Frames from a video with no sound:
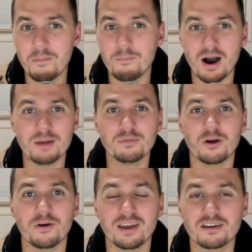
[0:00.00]
mind
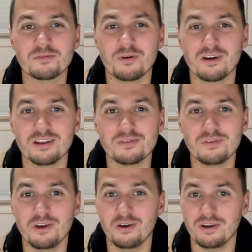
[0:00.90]
blowing experience for
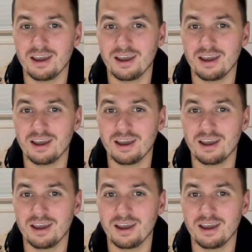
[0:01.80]
you.